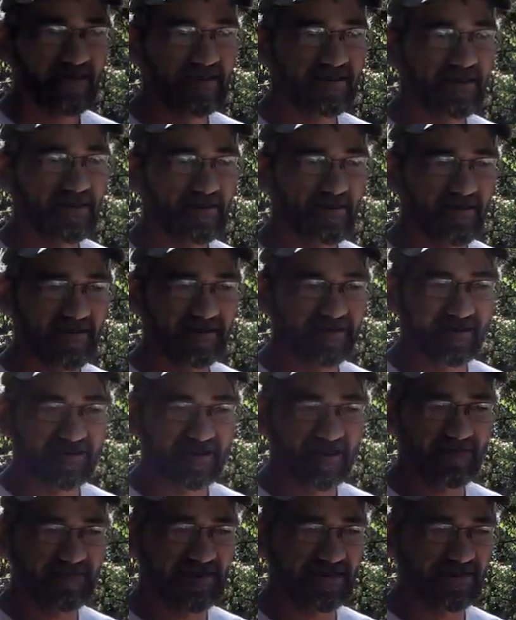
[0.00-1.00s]
because otherwise the
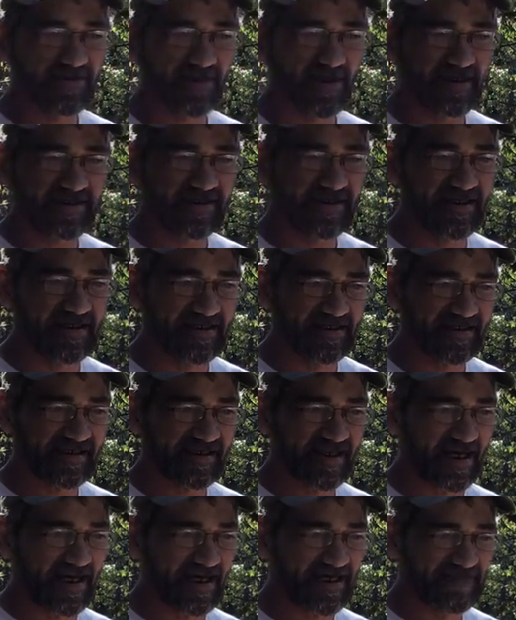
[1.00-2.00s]
stuff gets crusty
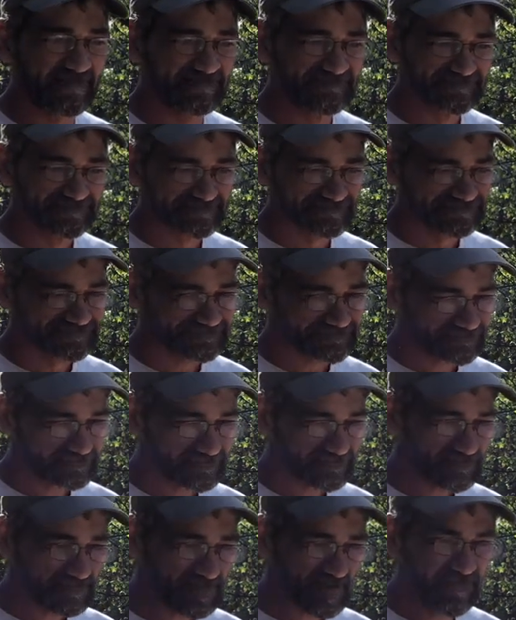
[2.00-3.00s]
inside.
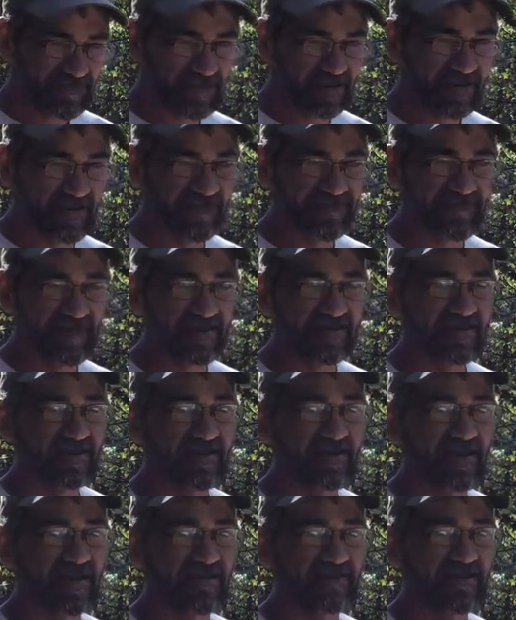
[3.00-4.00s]
And you're going to fix a
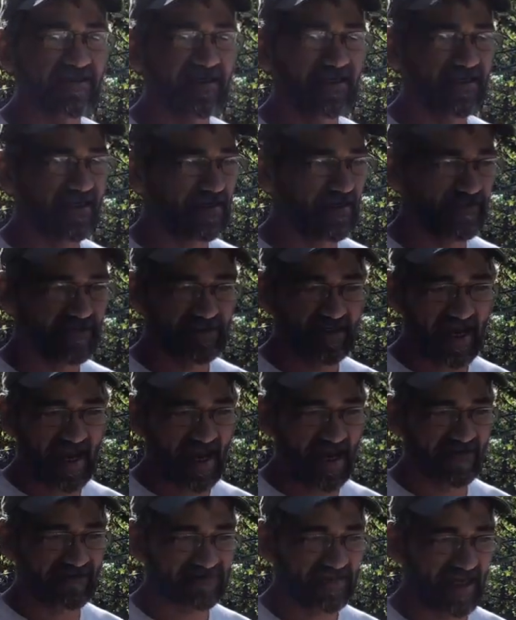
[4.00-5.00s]
carving, I mean, you
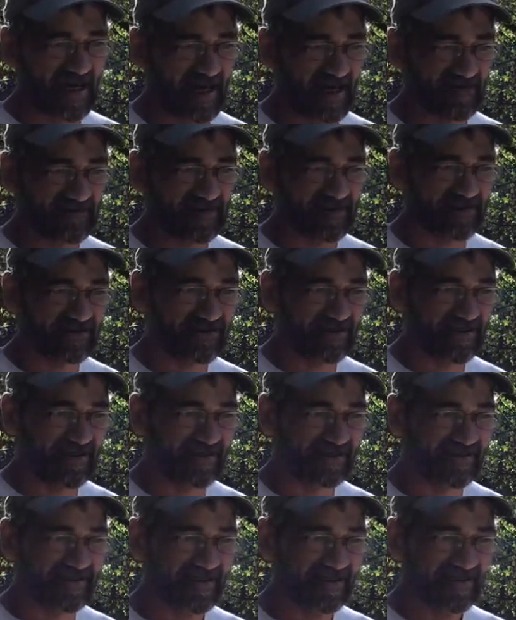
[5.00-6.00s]
have to have it.
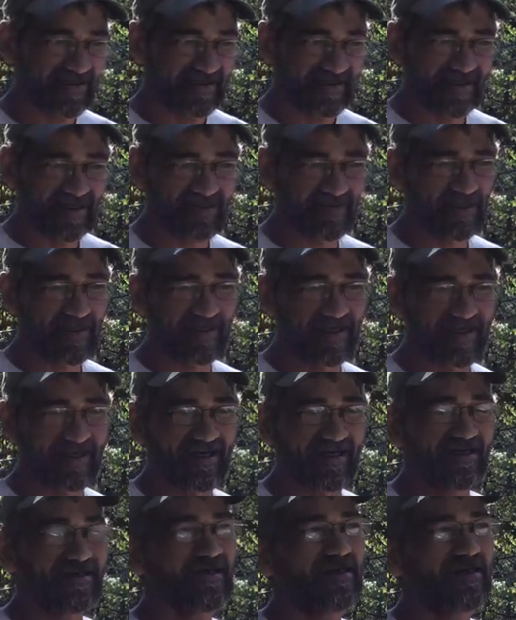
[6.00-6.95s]
Jeez. That'd be like,